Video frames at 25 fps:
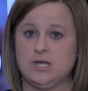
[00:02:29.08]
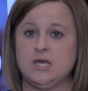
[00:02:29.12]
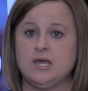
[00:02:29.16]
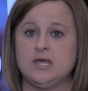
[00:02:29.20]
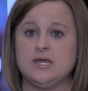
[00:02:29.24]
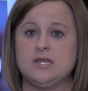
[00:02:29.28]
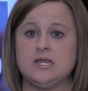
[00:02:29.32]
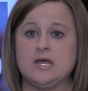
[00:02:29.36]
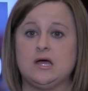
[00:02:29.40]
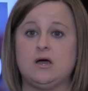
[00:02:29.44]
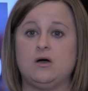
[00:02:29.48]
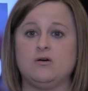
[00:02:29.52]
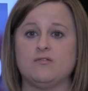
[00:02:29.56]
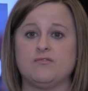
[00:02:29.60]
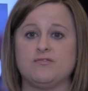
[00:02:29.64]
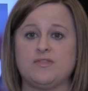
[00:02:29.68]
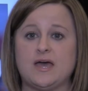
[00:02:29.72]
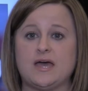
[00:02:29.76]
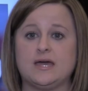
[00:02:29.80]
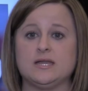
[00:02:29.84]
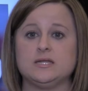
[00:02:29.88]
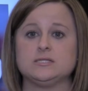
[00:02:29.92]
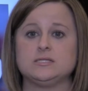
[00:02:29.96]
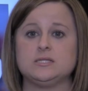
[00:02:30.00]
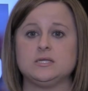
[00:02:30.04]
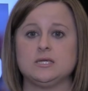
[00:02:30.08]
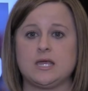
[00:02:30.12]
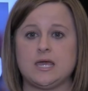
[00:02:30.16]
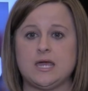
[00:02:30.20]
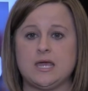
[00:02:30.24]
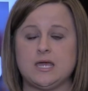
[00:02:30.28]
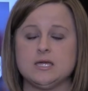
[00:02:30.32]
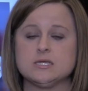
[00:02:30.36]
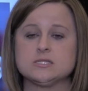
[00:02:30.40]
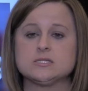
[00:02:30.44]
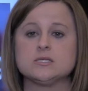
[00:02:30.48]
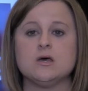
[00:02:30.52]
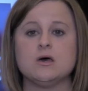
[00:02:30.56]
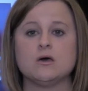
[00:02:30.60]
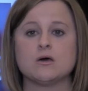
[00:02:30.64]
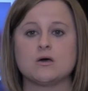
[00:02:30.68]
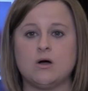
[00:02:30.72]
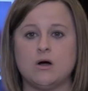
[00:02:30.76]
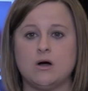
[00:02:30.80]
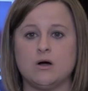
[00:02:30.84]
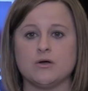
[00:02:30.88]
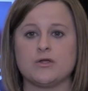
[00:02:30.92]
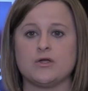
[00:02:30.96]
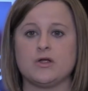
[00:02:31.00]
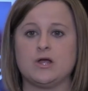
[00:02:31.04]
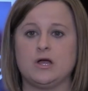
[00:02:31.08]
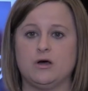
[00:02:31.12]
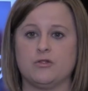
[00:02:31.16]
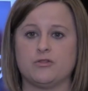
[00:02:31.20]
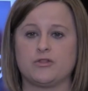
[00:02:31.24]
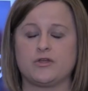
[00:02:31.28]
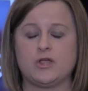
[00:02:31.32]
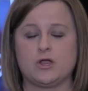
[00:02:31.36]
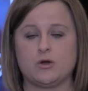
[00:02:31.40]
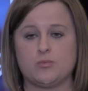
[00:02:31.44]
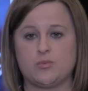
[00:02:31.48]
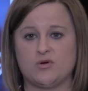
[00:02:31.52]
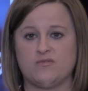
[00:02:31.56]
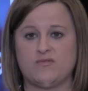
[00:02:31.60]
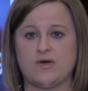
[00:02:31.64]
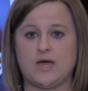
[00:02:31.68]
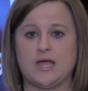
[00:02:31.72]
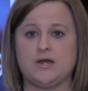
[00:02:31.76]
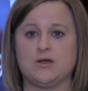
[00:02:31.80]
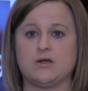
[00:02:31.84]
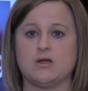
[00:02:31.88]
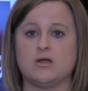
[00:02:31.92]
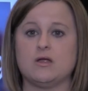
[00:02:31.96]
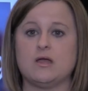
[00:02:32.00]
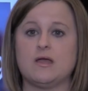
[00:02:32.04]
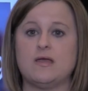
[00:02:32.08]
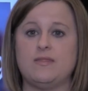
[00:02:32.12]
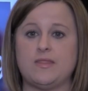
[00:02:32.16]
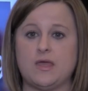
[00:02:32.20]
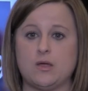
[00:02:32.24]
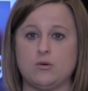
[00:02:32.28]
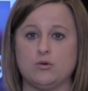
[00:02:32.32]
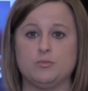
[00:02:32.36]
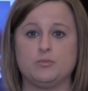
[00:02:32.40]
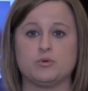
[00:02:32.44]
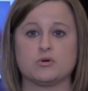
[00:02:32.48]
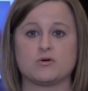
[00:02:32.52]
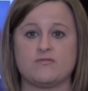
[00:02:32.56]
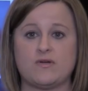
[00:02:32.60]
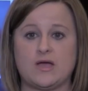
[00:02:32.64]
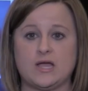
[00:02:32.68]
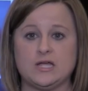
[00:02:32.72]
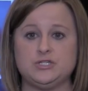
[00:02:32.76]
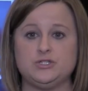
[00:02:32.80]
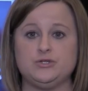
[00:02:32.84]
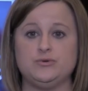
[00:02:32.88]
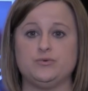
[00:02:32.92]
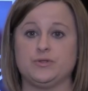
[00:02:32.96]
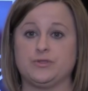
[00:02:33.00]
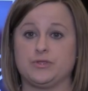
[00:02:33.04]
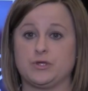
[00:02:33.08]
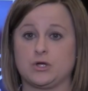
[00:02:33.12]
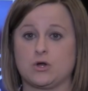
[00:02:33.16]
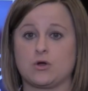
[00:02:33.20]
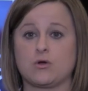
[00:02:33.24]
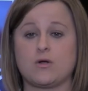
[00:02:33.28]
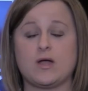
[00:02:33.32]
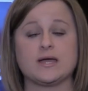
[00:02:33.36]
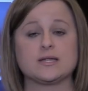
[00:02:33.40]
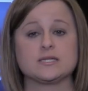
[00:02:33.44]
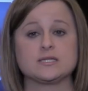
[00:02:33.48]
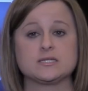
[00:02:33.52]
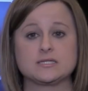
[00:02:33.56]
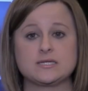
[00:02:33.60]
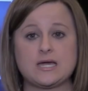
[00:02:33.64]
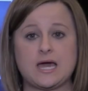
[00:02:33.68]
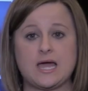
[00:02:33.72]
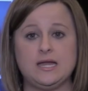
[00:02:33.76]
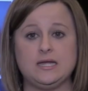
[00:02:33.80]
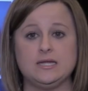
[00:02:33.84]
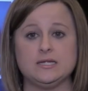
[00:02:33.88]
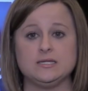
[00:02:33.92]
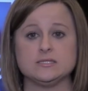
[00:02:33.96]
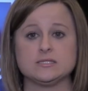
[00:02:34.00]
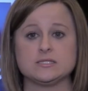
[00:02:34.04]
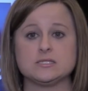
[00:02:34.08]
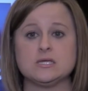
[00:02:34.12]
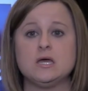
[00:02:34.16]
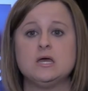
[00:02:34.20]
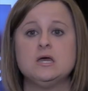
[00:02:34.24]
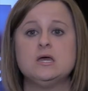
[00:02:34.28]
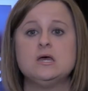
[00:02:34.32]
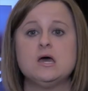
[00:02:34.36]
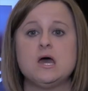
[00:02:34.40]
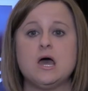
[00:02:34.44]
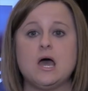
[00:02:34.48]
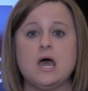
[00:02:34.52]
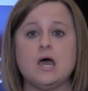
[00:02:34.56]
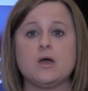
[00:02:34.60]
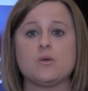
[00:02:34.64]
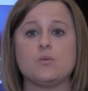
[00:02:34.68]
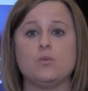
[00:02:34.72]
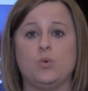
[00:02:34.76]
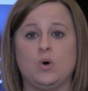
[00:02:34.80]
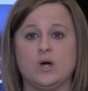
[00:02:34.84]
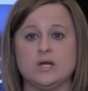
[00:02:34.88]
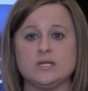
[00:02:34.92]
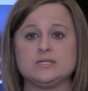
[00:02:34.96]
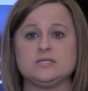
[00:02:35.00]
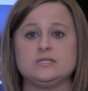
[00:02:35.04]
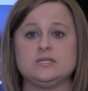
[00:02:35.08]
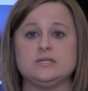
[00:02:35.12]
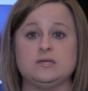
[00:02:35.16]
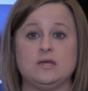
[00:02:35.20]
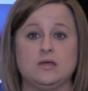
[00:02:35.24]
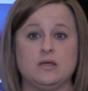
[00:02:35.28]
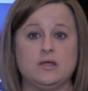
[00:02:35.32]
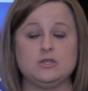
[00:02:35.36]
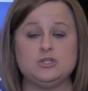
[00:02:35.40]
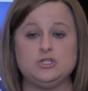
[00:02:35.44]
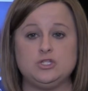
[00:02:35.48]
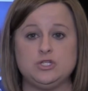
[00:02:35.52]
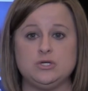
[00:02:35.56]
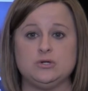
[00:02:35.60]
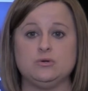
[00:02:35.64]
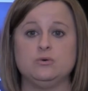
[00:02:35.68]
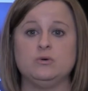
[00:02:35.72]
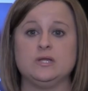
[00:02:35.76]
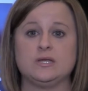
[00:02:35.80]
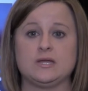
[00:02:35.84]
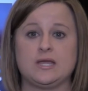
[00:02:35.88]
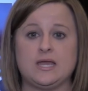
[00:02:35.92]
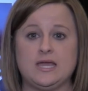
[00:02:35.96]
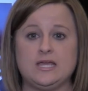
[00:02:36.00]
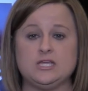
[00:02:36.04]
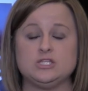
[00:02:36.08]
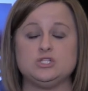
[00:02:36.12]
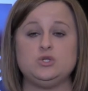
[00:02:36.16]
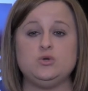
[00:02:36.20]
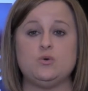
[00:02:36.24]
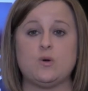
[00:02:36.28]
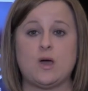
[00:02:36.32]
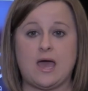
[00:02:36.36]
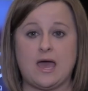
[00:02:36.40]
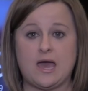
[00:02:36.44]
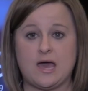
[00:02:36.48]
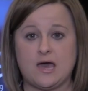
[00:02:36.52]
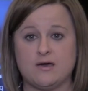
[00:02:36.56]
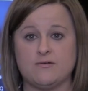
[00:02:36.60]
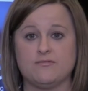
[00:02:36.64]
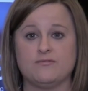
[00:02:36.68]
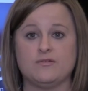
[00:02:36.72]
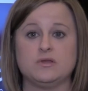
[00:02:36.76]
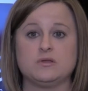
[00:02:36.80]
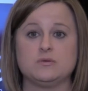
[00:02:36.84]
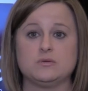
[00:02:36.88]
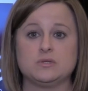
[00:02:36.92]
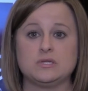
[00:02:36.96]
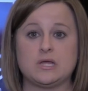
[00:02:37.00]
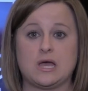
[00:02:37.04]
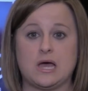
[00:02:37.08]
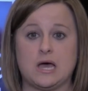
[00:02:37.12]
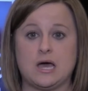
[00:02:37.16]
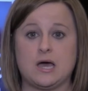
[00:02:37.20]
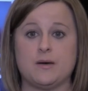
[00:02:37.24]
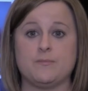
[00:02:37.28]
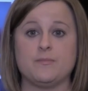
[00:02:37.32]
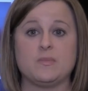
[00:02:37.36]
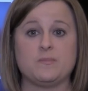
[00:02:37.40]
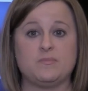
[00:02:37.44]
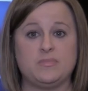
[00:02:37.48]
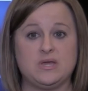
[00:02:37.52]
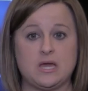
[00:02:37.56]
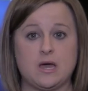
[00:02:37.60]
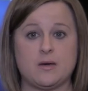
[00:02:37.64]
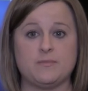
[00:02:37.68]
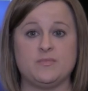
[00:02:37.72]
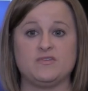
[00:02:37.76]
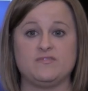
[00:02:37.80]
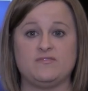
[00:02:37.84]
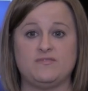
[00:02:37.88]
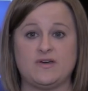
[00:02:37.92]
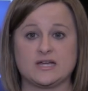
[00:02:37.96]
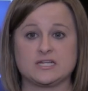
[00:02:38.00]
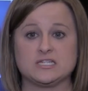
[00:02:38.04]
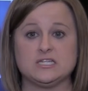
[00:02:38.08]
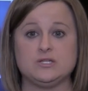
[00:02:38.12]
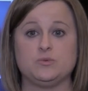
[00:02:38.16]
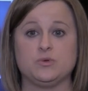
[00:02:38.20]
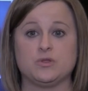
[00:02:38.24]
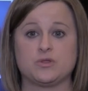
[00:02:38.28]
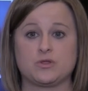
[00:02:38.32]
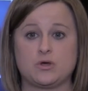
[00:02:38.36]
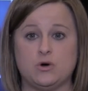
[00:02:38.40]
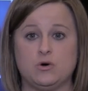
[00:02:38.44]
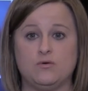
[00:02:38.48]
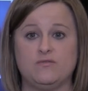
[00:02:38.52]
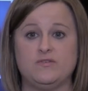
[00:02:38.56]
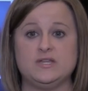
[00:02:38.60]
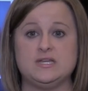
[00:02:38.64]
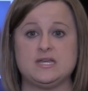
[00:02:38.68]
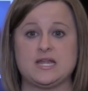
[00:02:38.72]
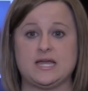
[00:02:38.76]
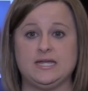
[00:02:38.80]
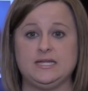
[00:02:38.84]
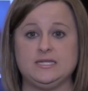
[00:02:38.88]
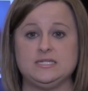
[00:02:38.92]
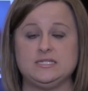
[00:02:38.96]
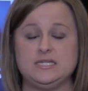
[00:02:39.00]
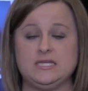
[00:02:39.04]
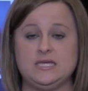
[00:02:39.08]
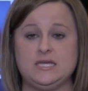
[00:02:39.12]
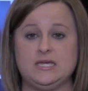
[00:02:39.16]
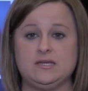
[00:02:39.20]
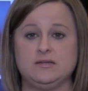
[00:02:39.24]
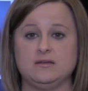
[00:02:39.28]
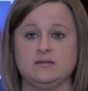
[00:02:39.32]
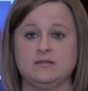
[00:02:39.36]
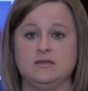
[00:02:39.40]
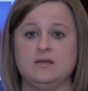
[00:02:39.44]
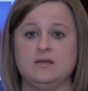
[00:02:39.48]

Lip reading: Now, if that is the case, call your healthcare provider and they will provide you with the correct guidance on what to do in case you have become infected with COVID-19.